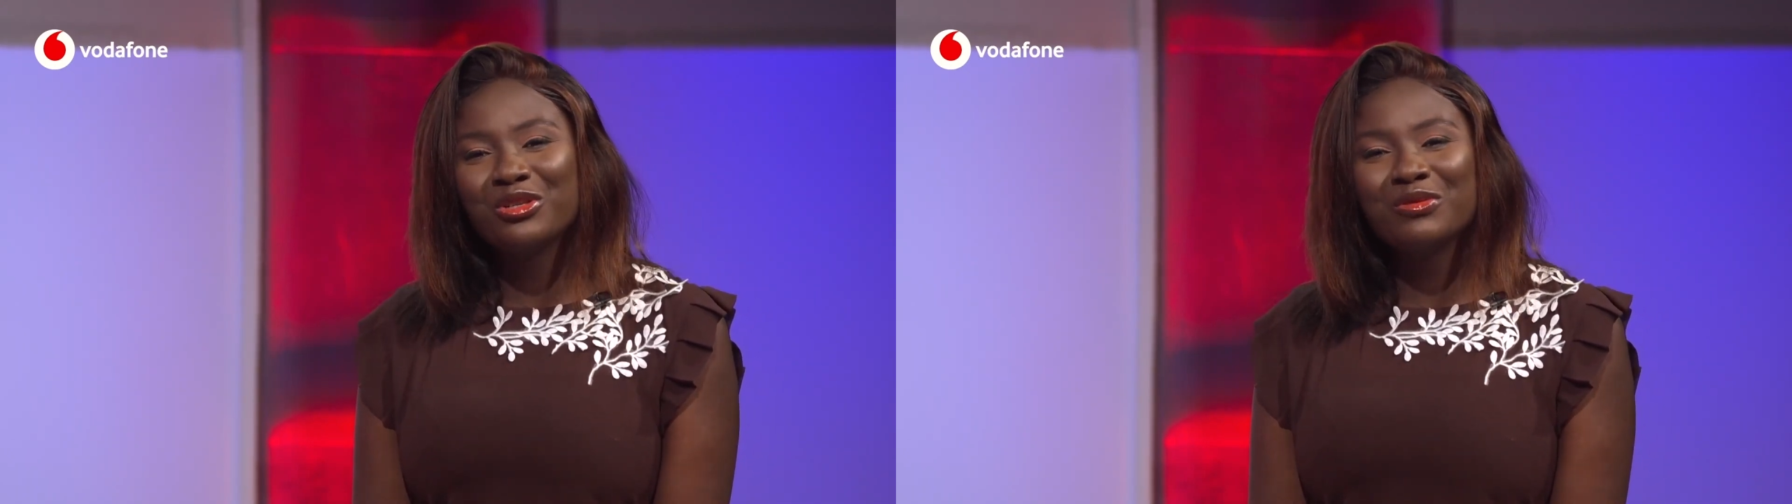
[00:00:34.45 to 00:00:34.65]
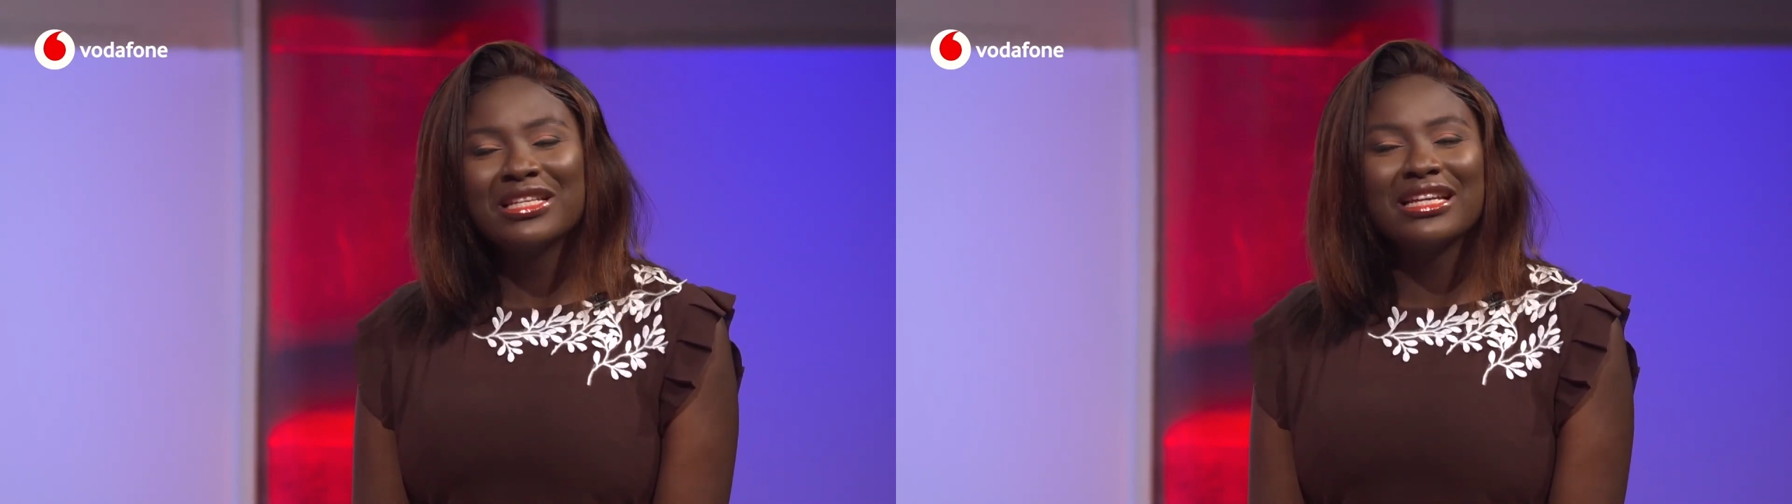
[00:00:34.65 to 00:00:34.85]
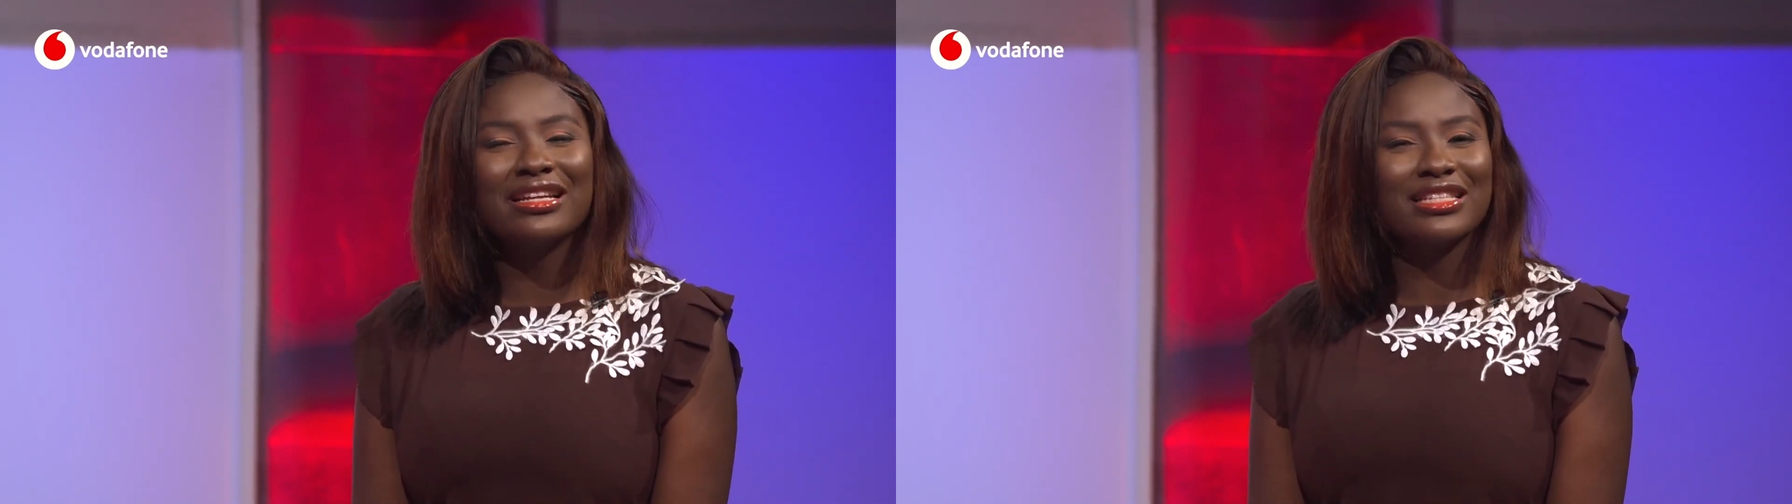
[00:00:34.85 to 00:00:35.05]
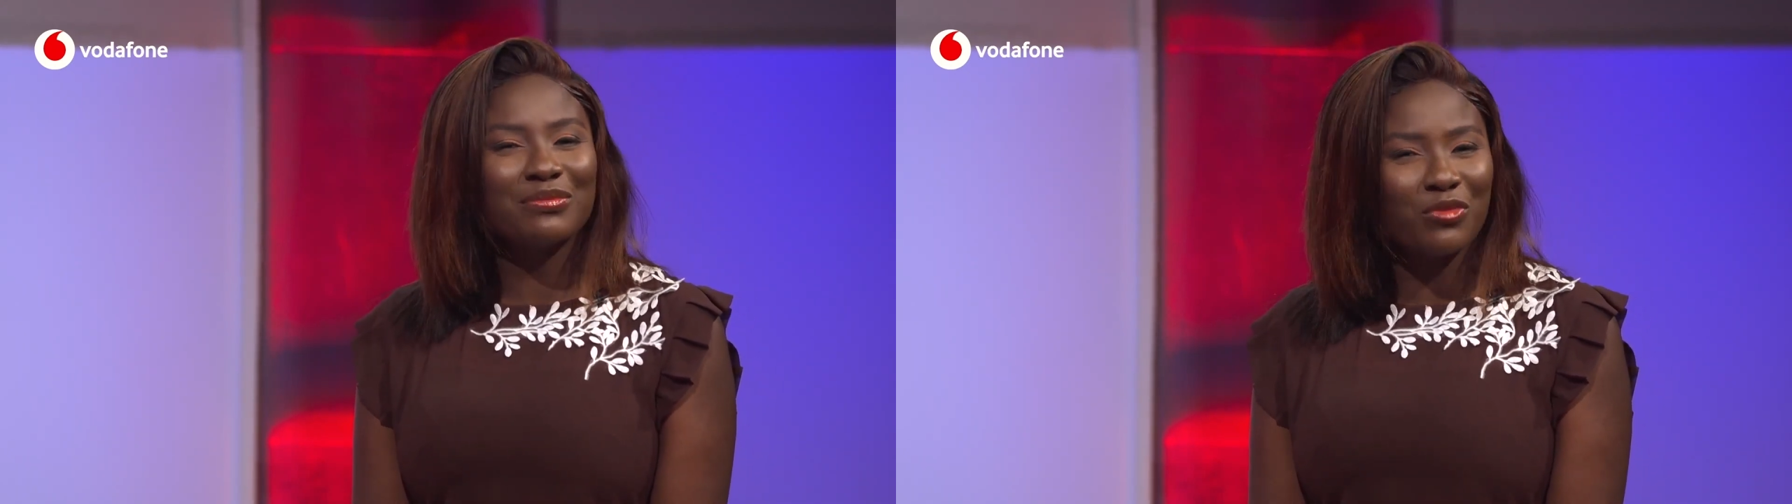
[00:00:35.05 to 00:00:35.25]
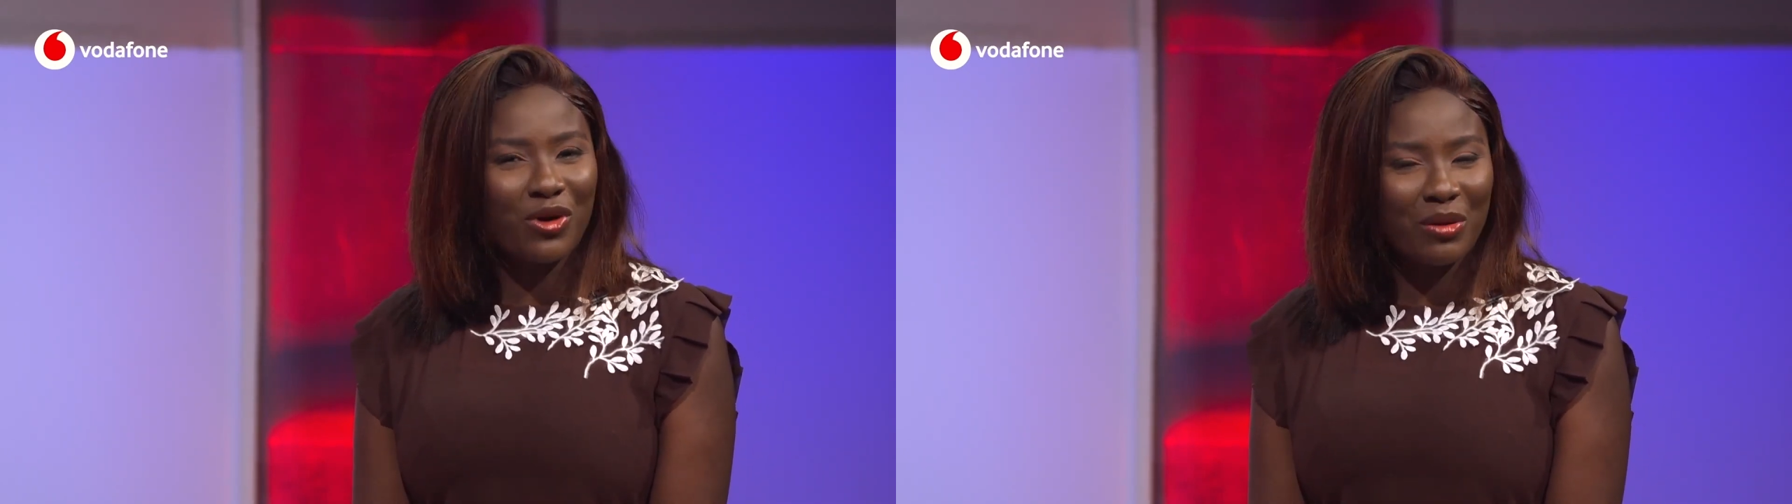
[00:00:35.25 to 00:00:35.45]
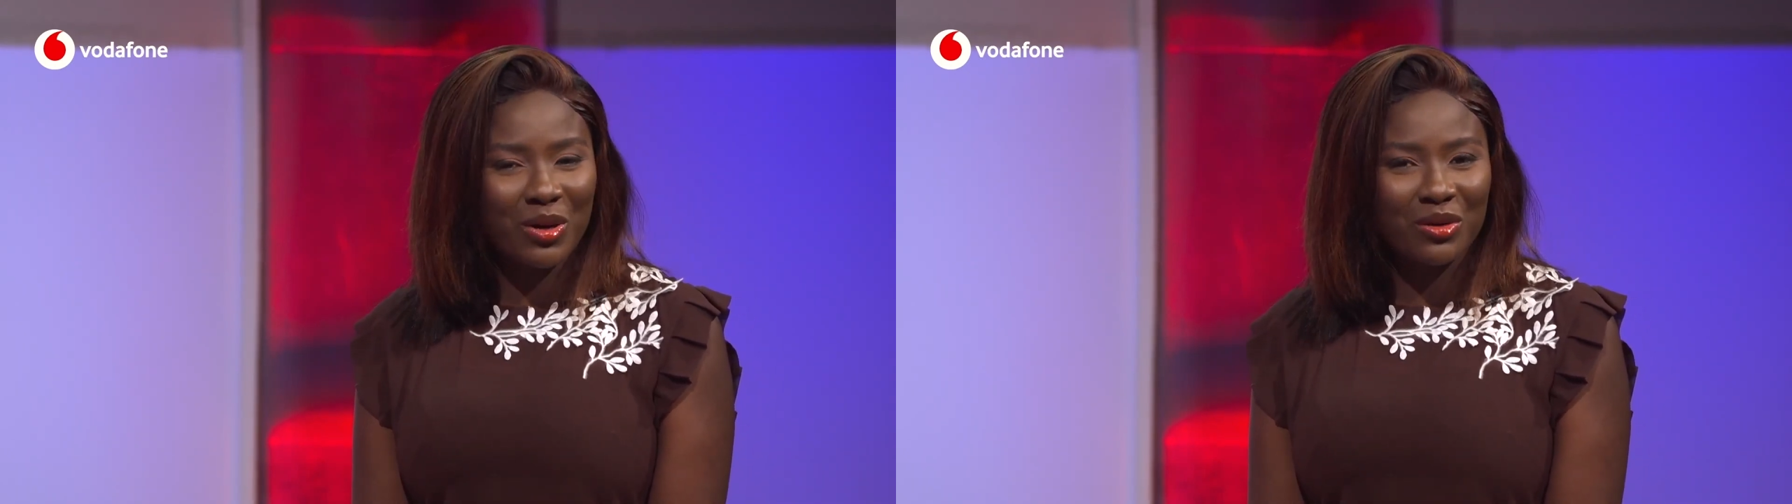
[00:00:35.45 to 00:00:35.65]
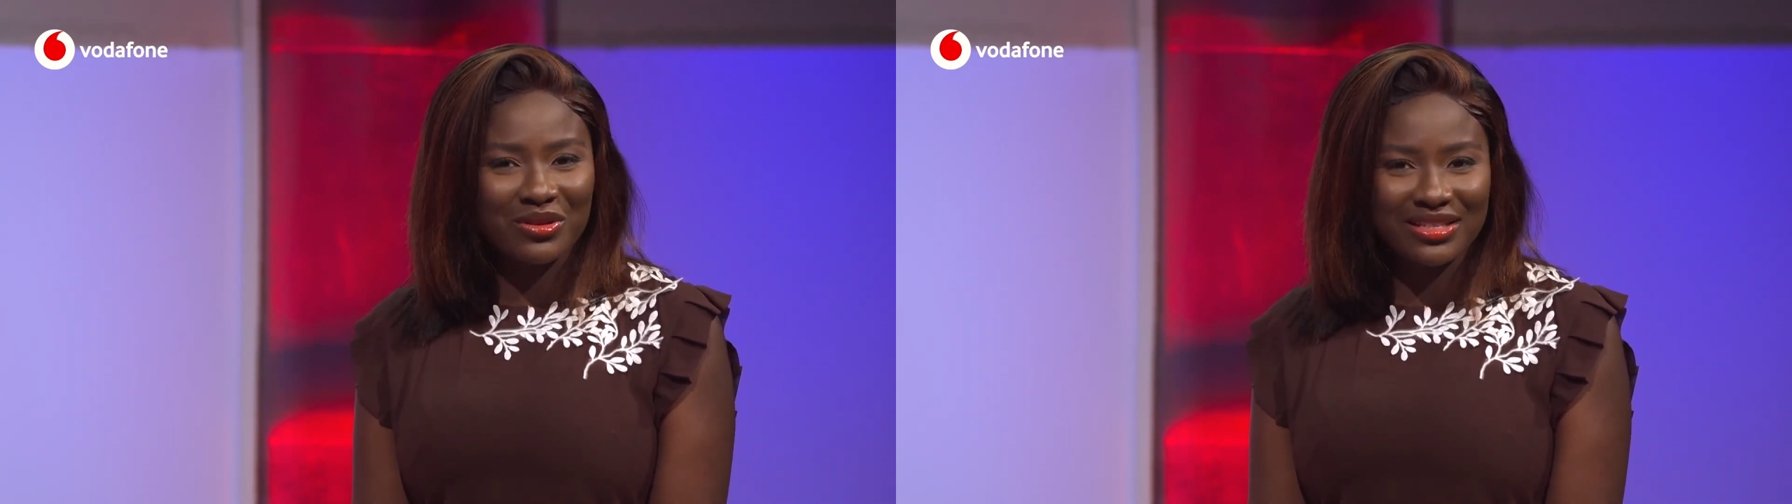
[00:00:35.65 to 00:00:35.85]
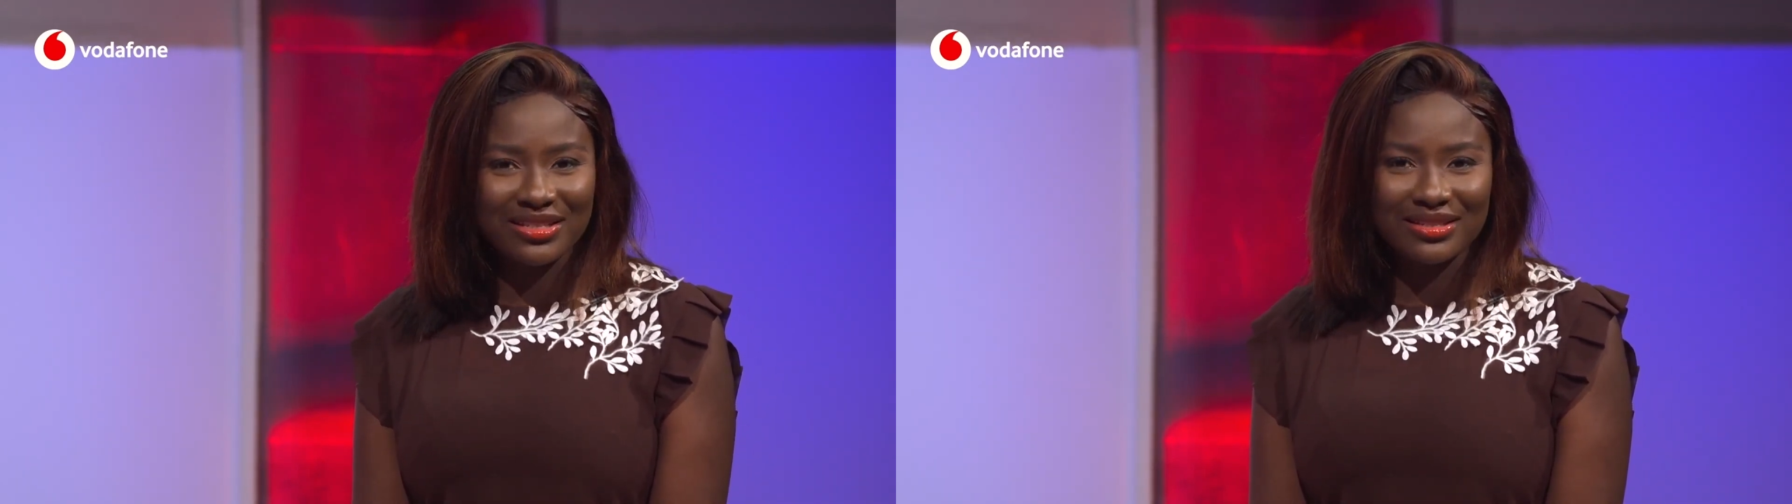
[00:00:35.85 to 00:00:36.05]
She'll be telling us more
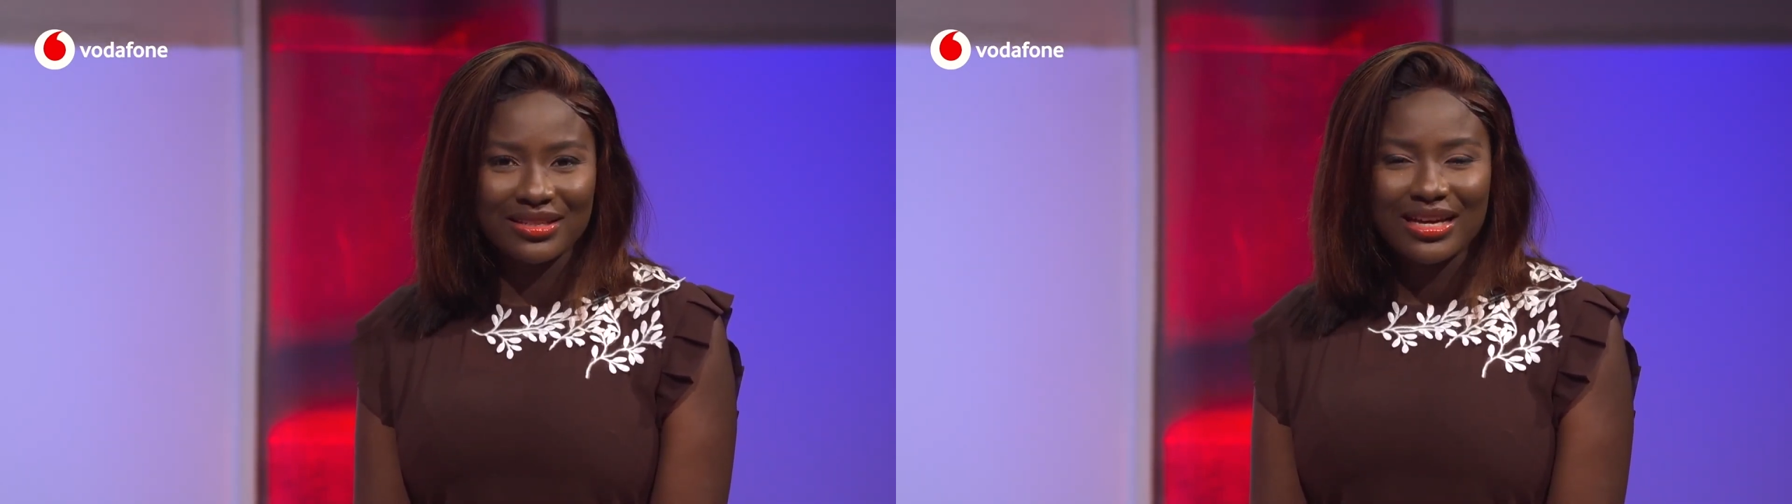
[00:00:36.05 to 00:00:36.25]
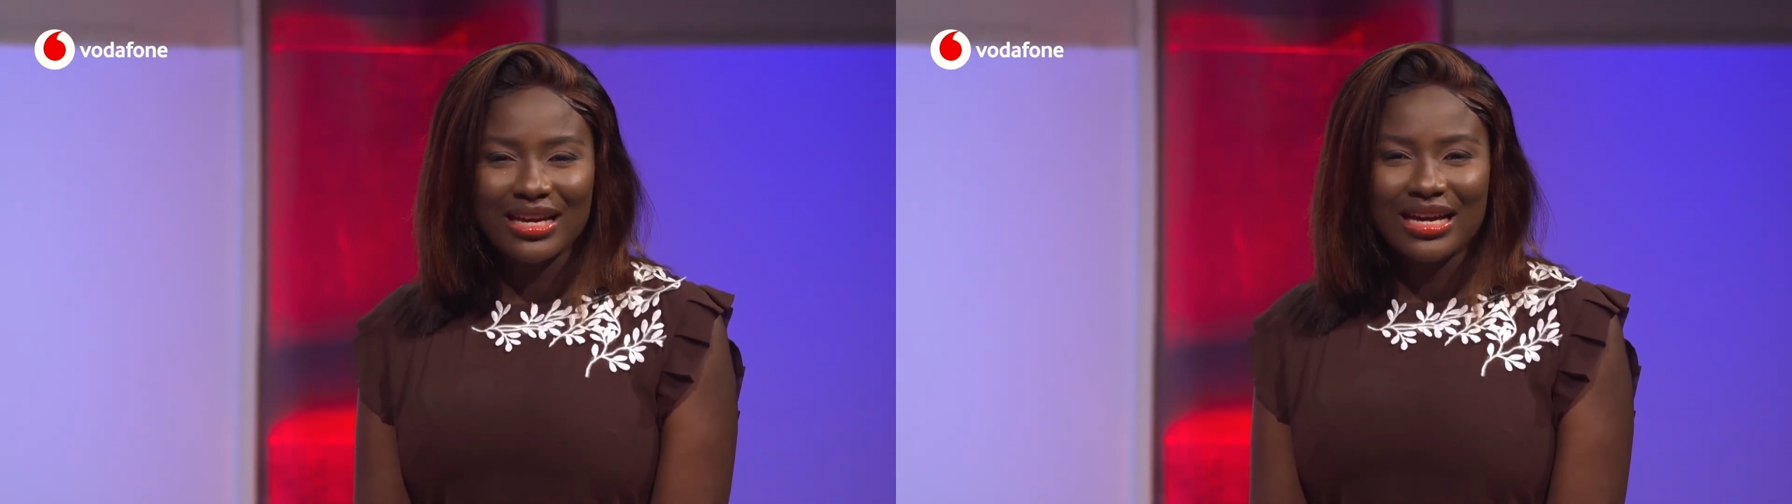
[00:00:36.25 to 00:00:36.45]
about this